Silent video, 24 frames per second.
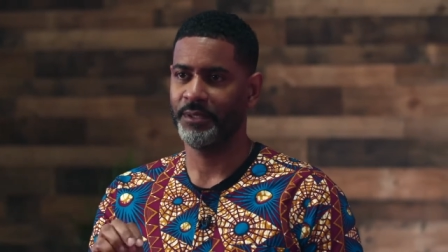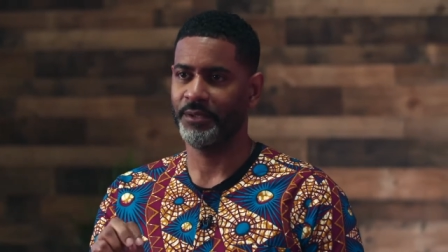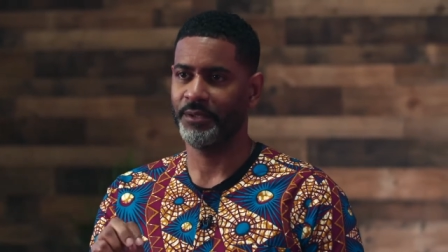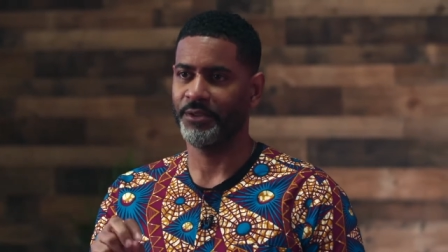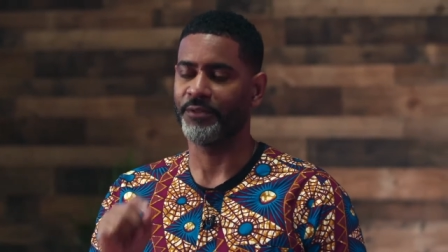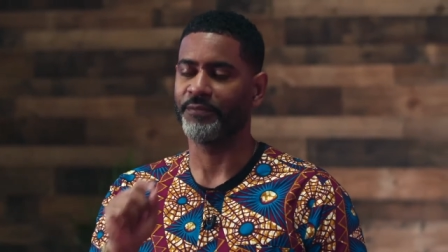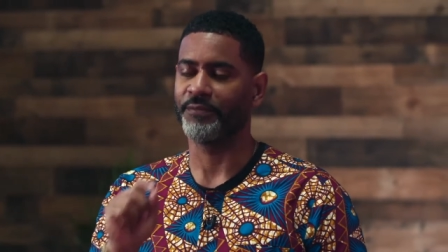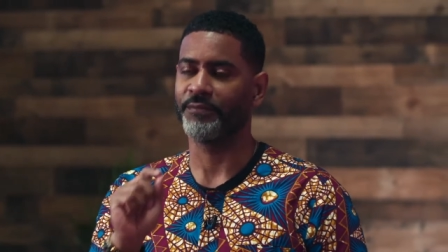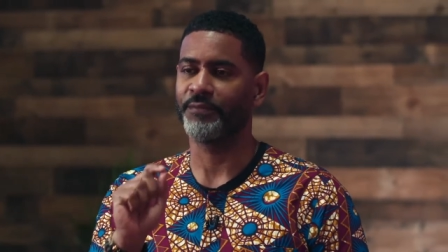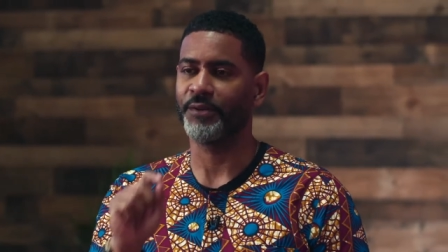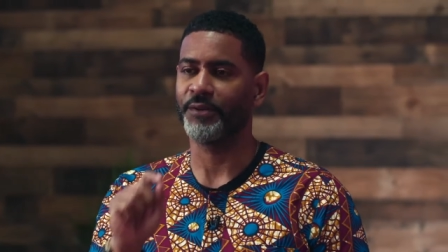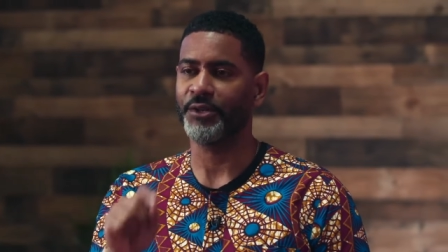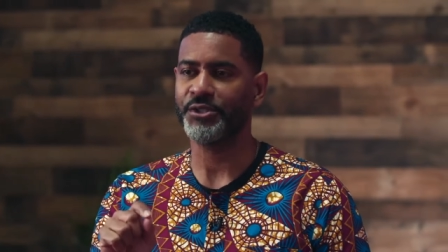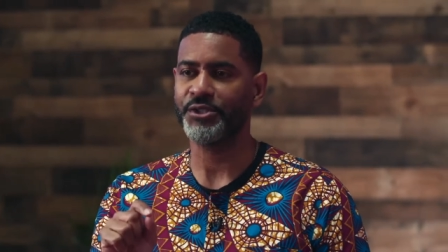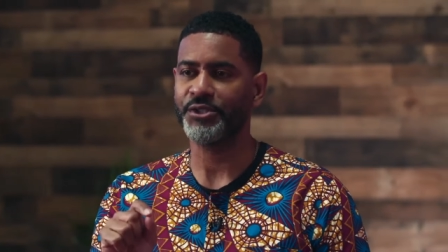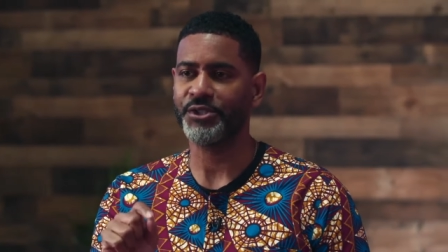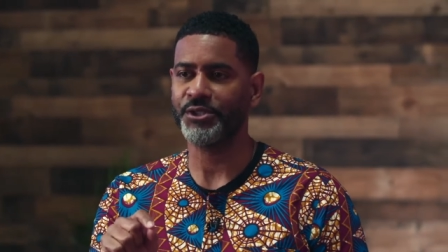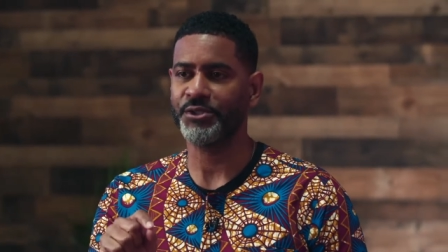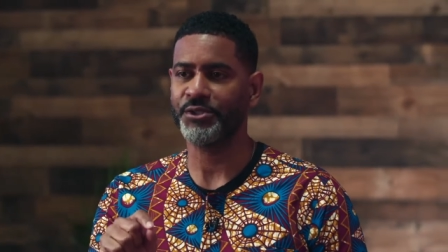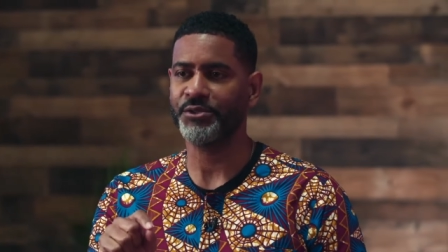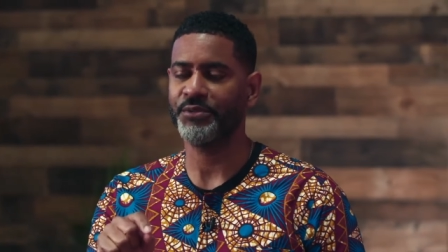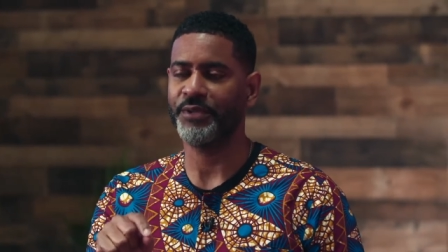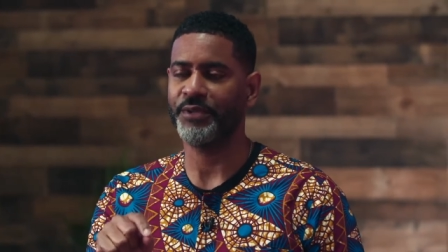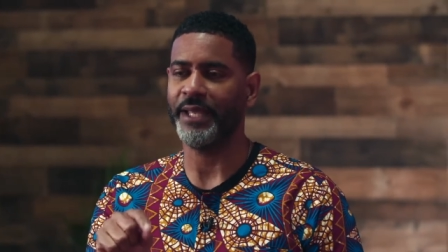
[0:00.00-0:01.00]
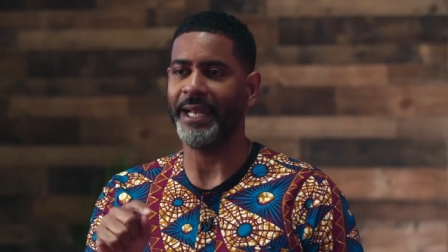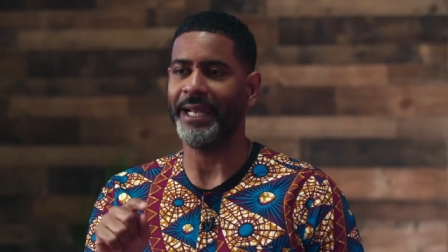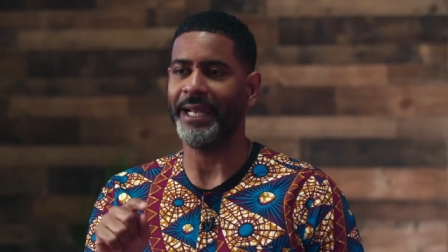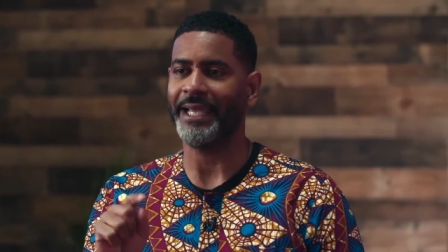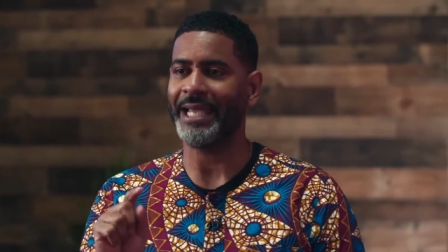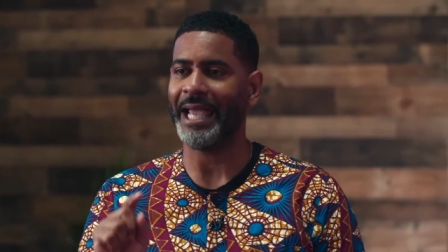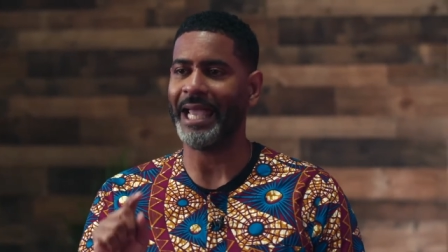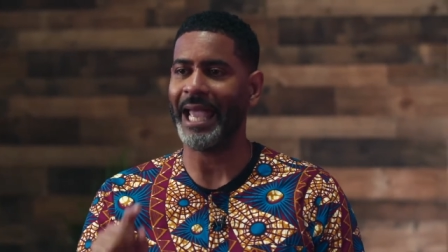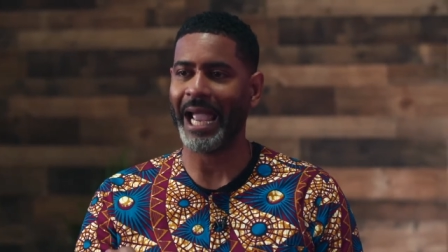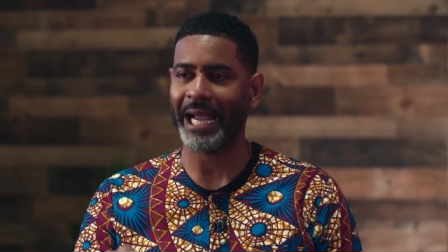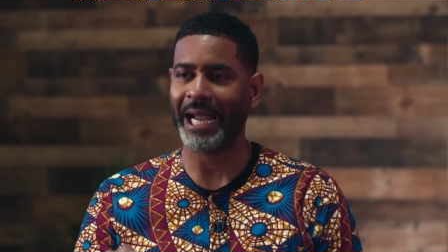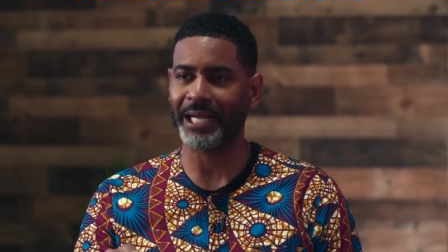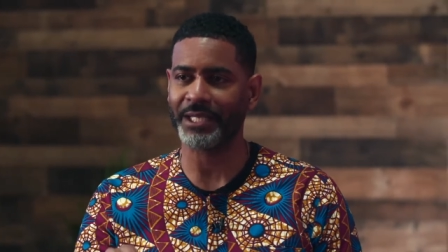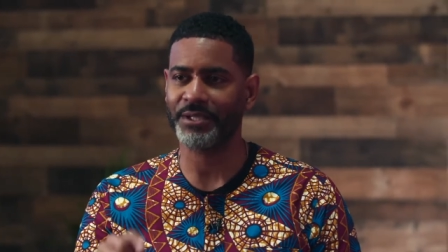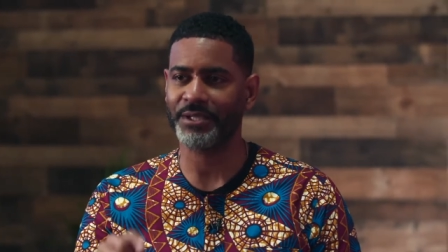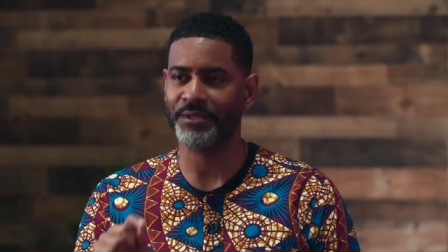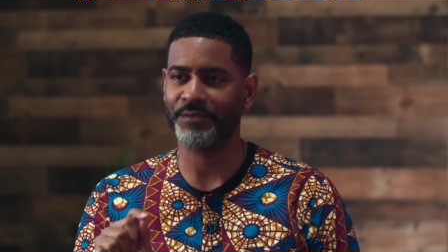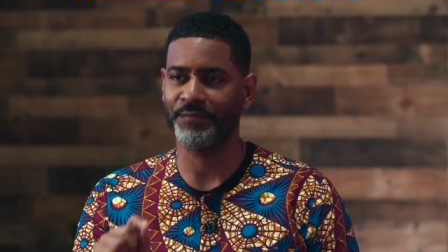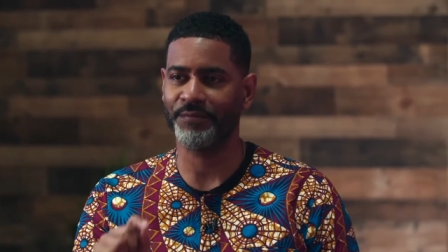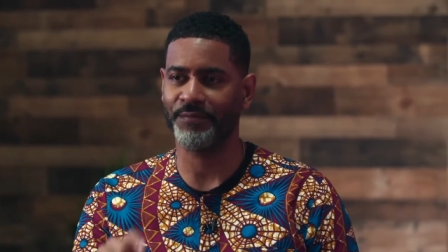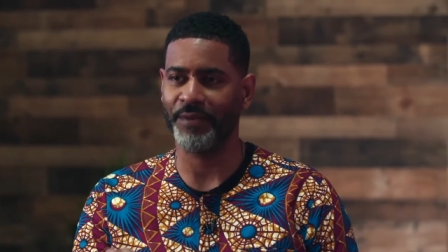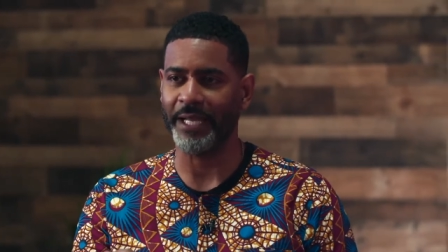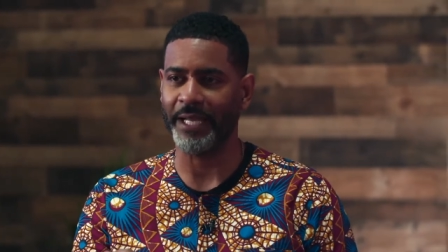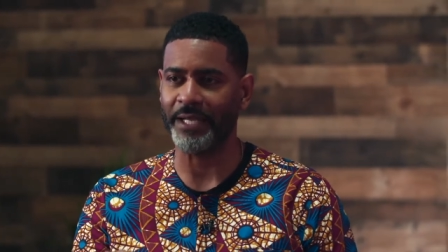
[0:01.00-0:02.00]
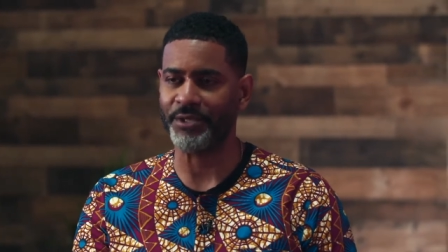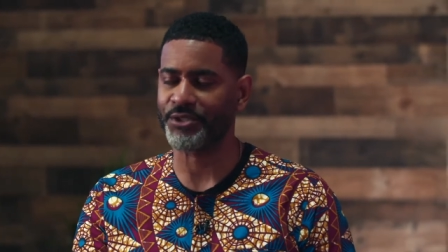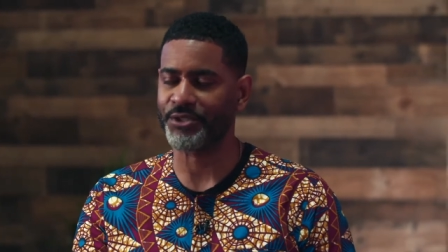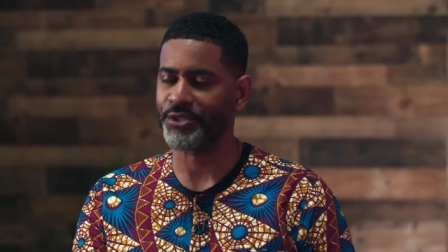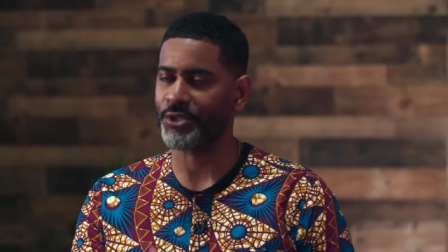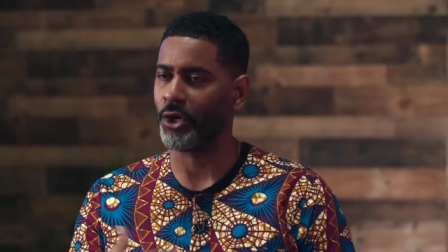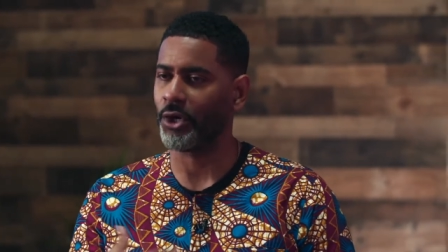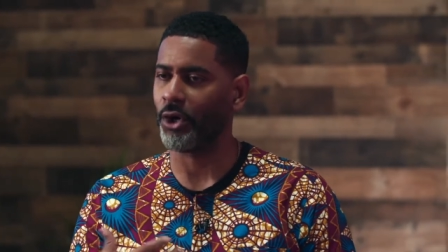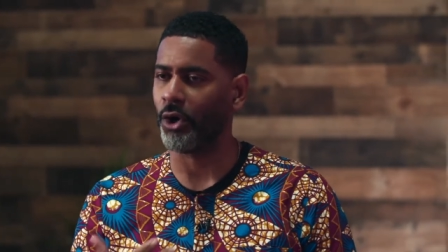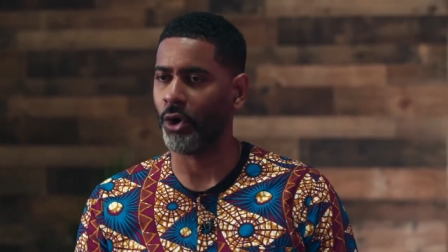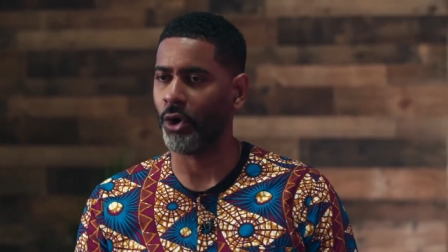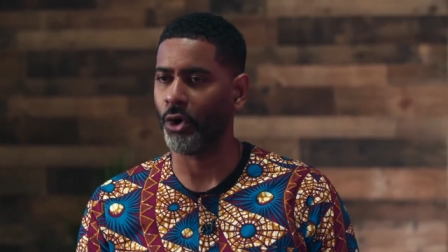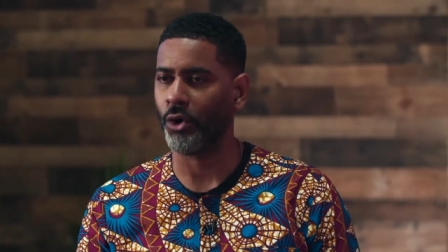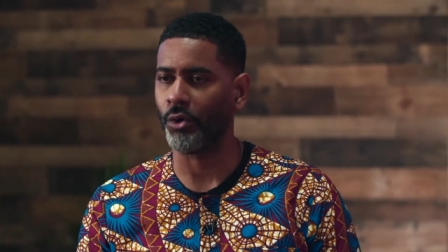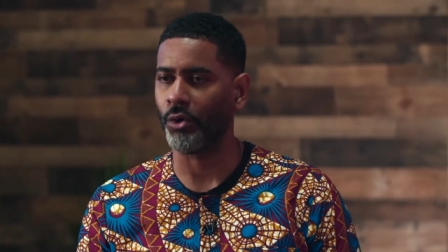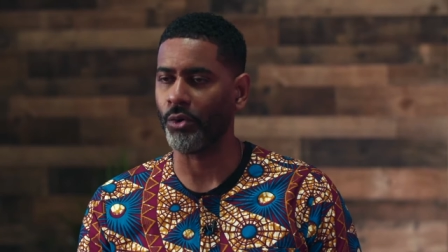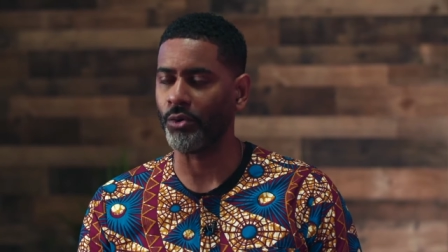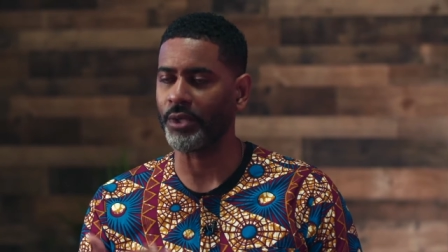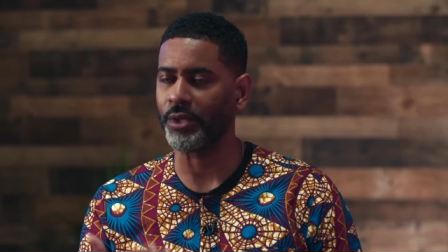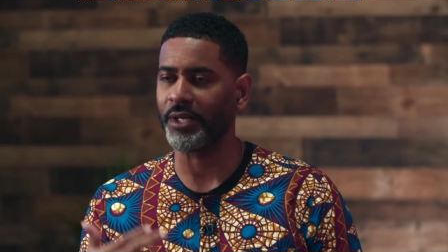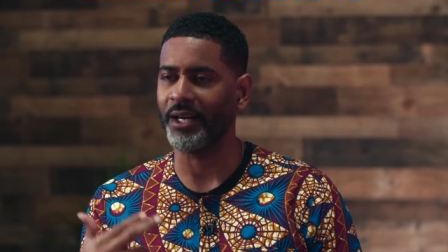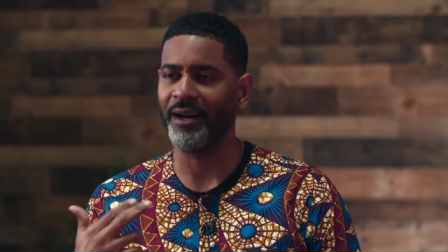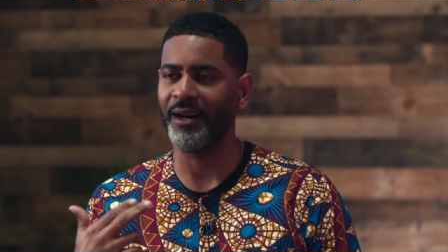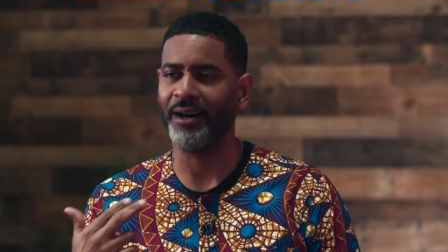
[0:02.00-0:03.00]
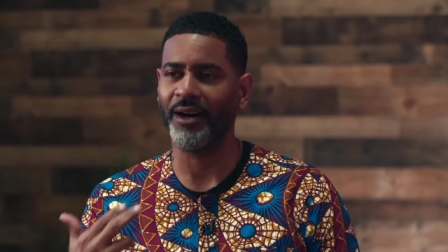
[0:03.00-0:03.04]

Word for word: the virtue that activates all